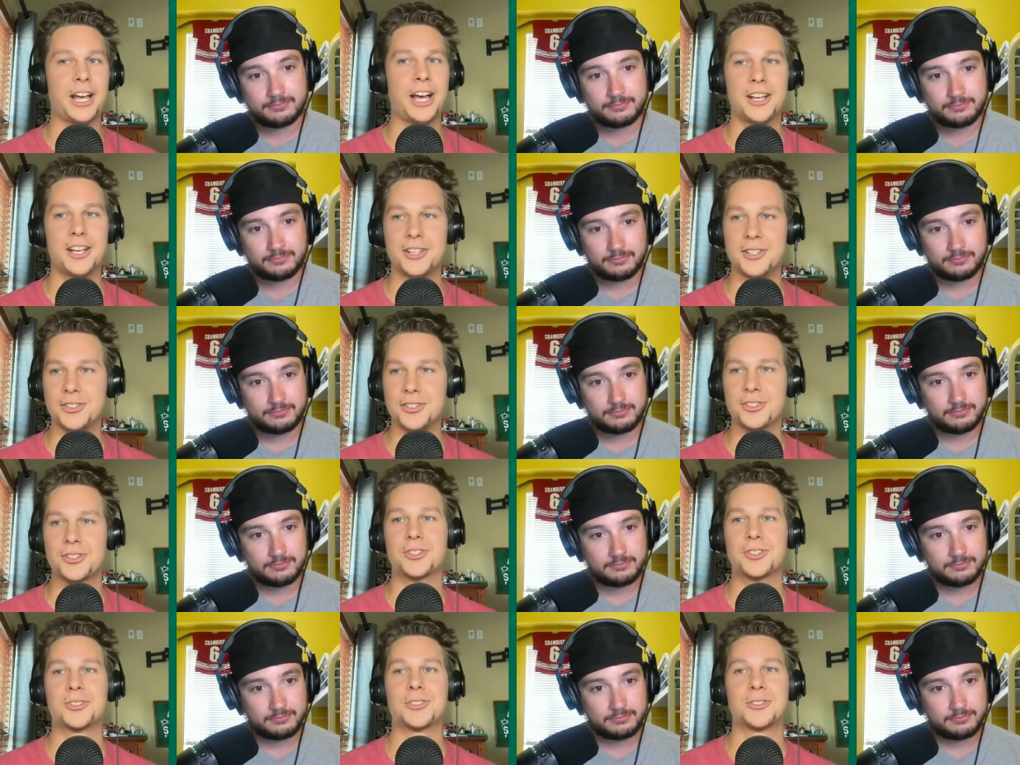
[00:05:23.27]

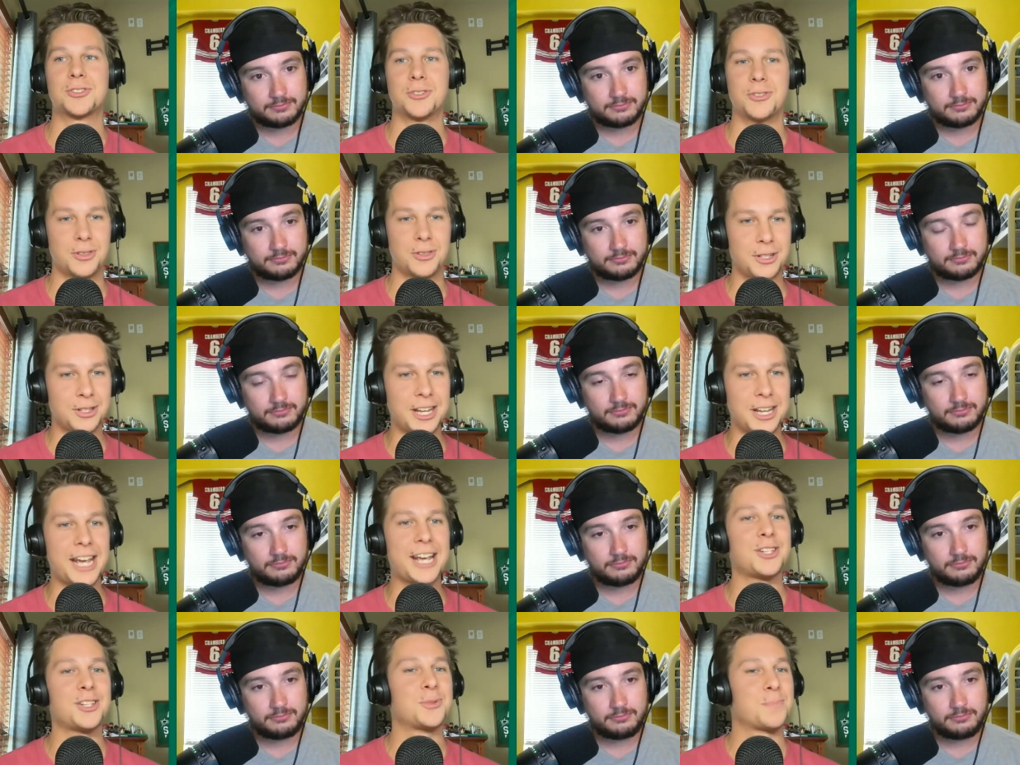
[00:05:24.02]
Speaker 1: As the
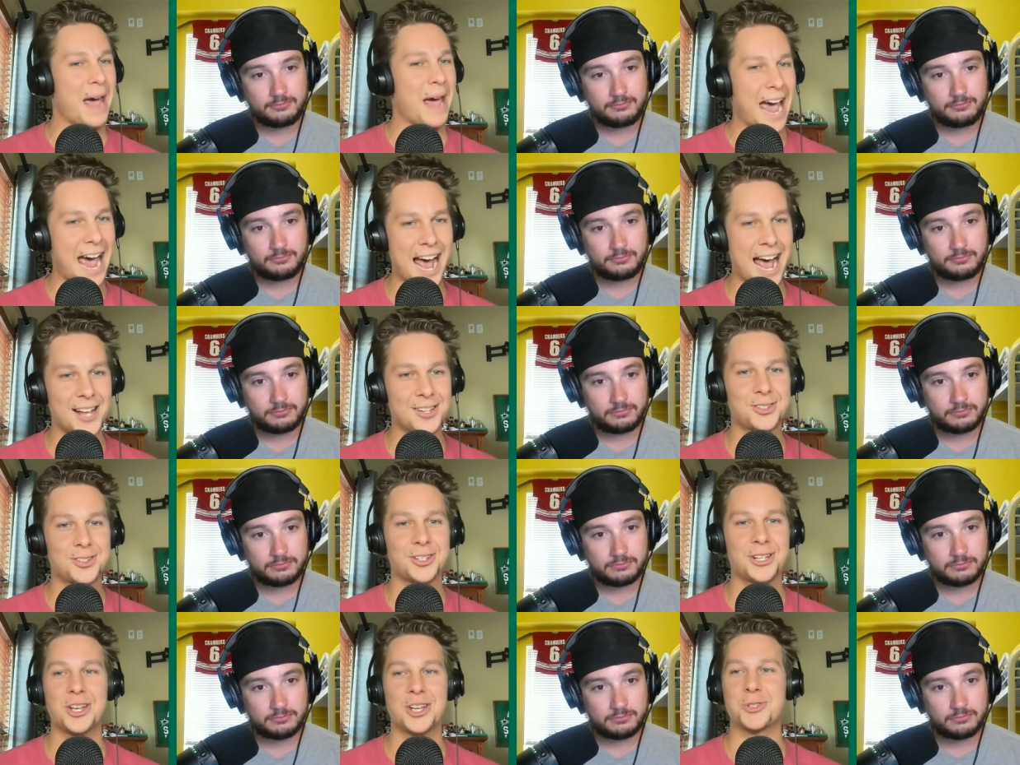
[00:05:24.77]
days
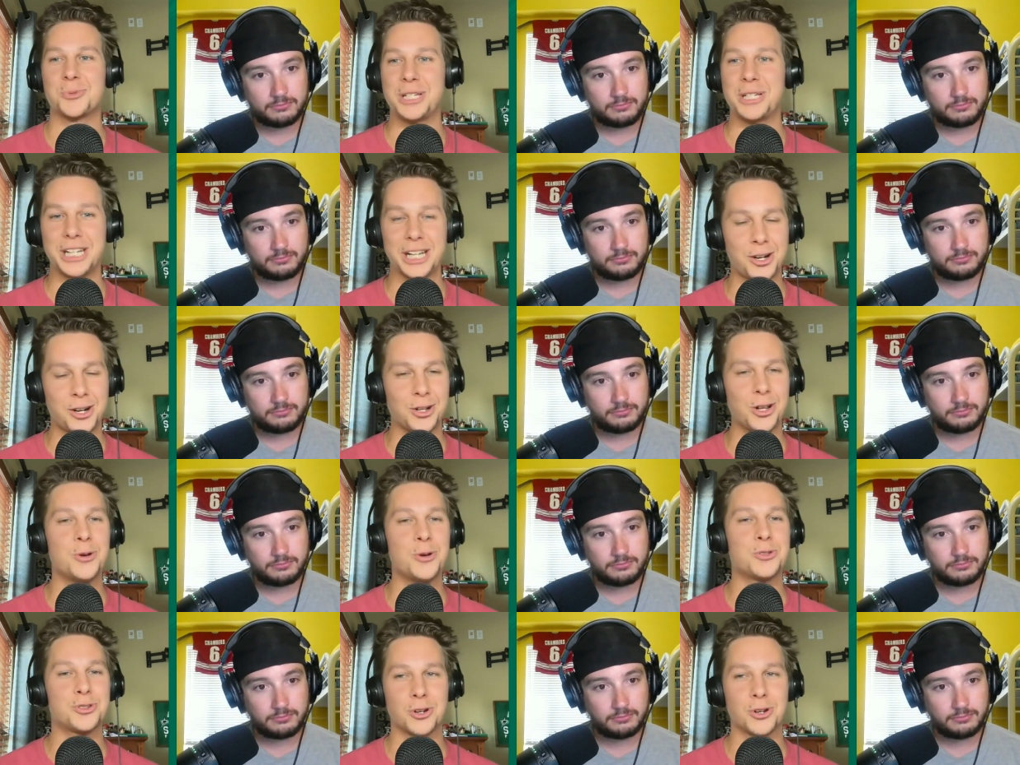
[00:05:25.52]
pass and as we get
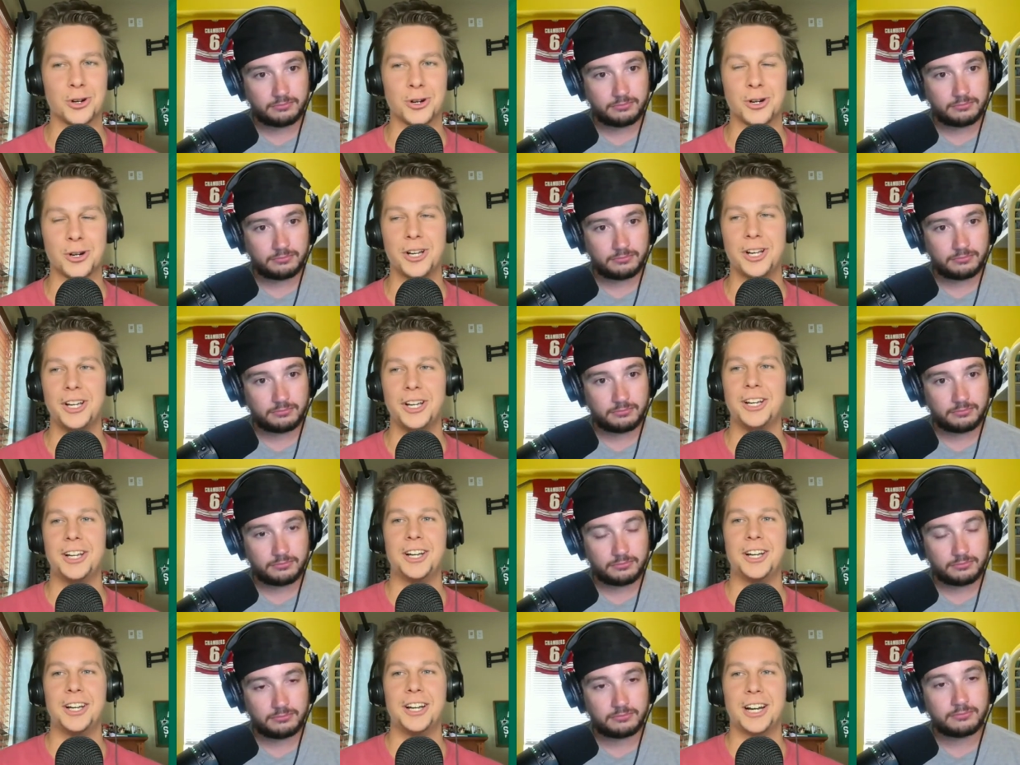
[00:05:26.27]
closer,
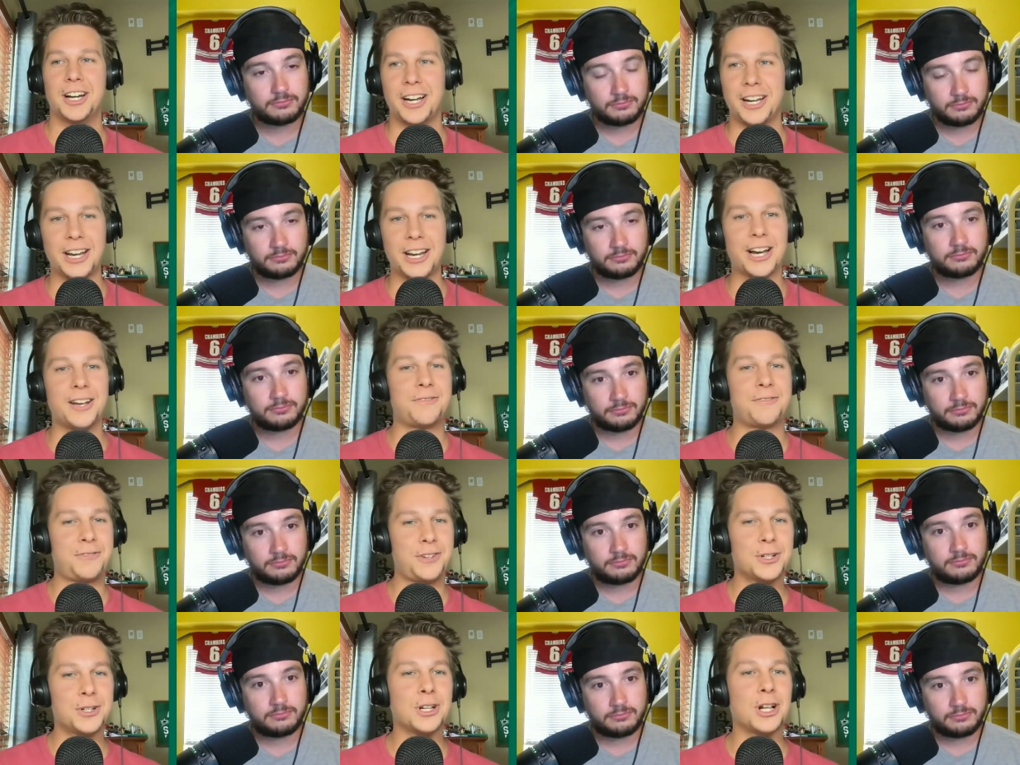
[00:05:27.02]
I,
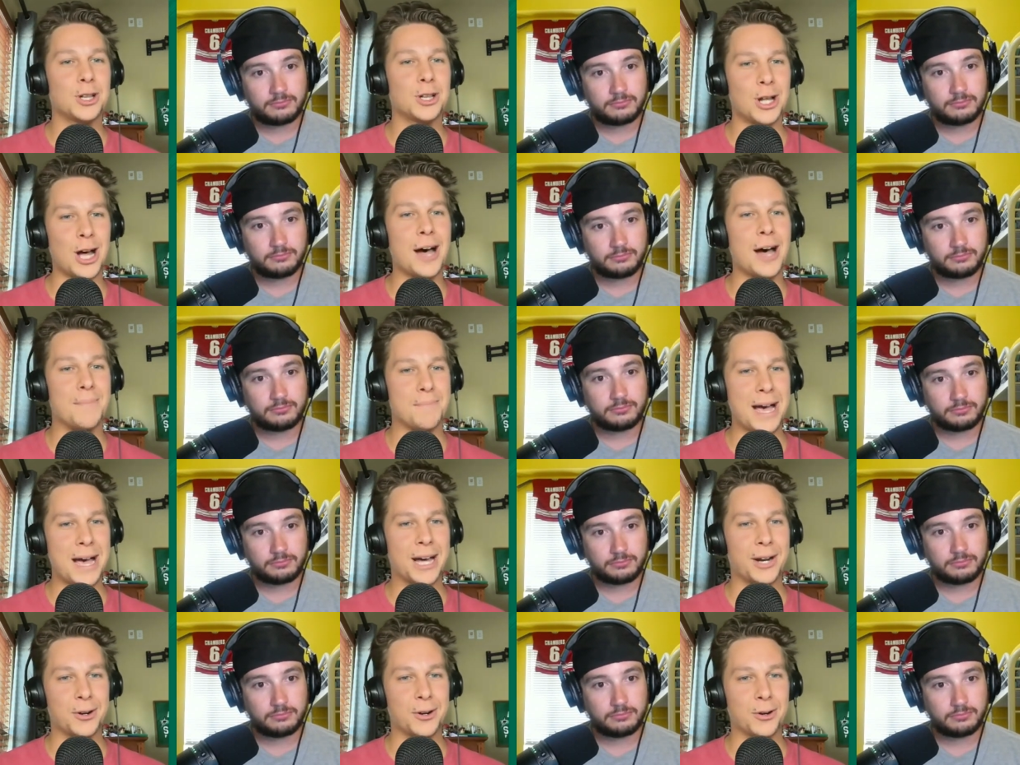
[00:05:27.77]
I, feel a
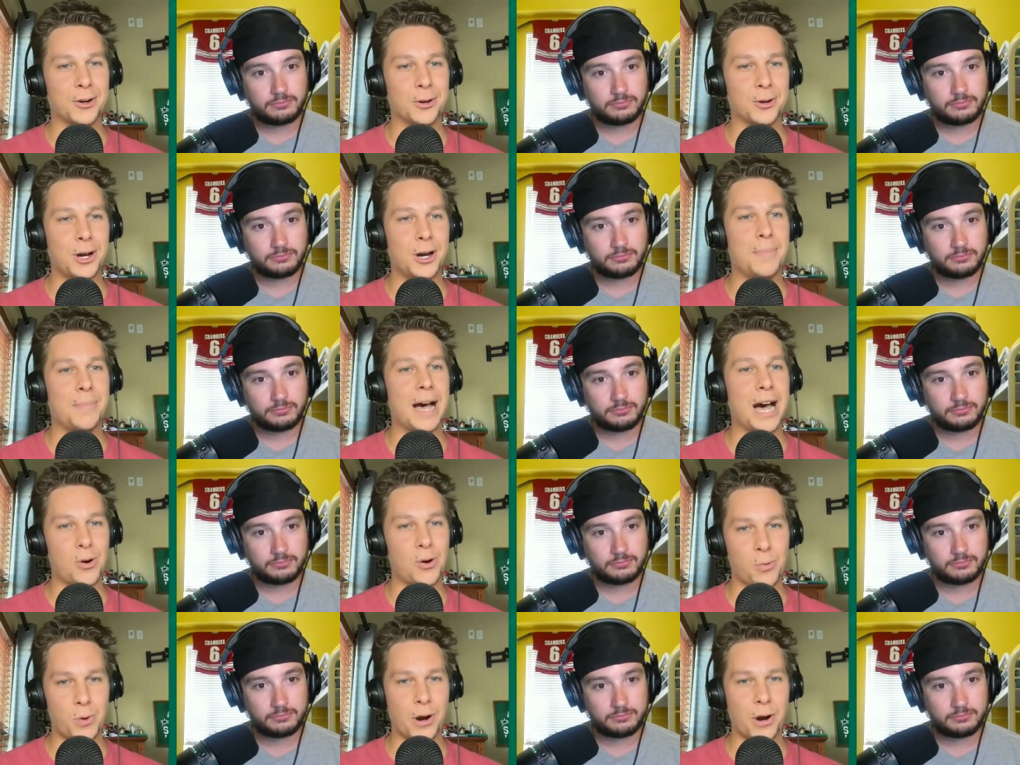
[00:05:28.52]
lot better
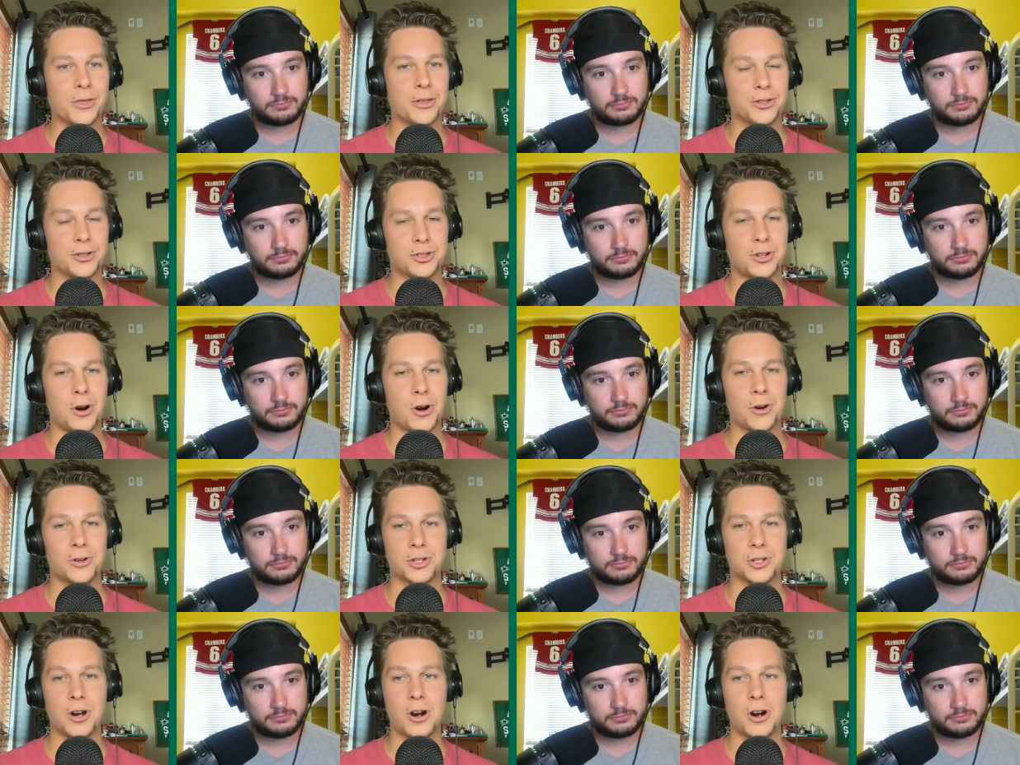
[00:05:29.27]
about where the stars